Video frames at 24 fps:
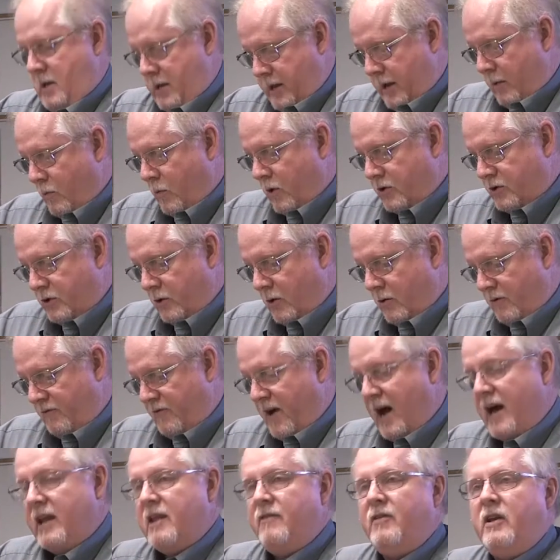And what you're going to
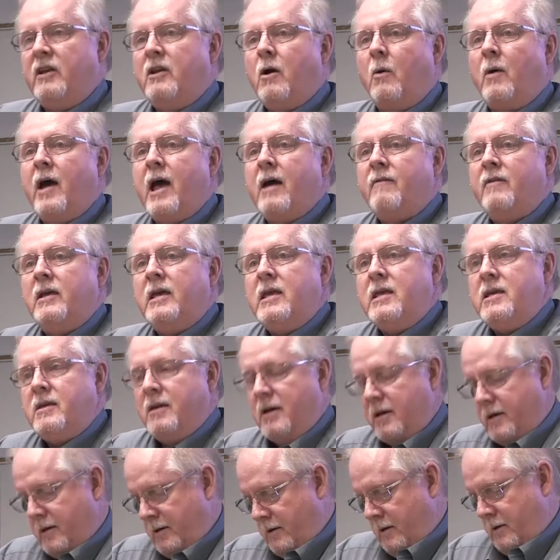find if you don't have a heat
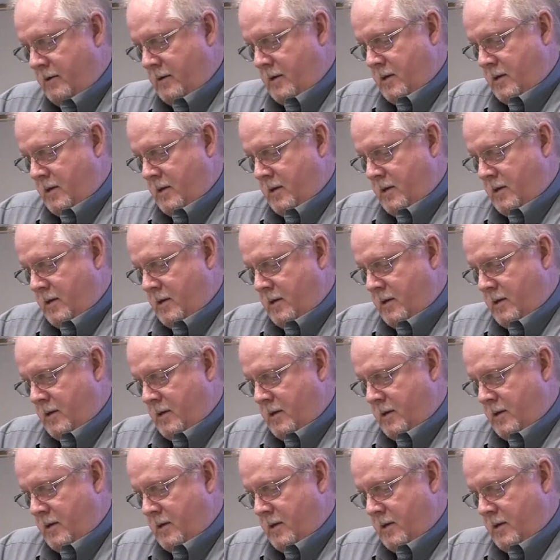gun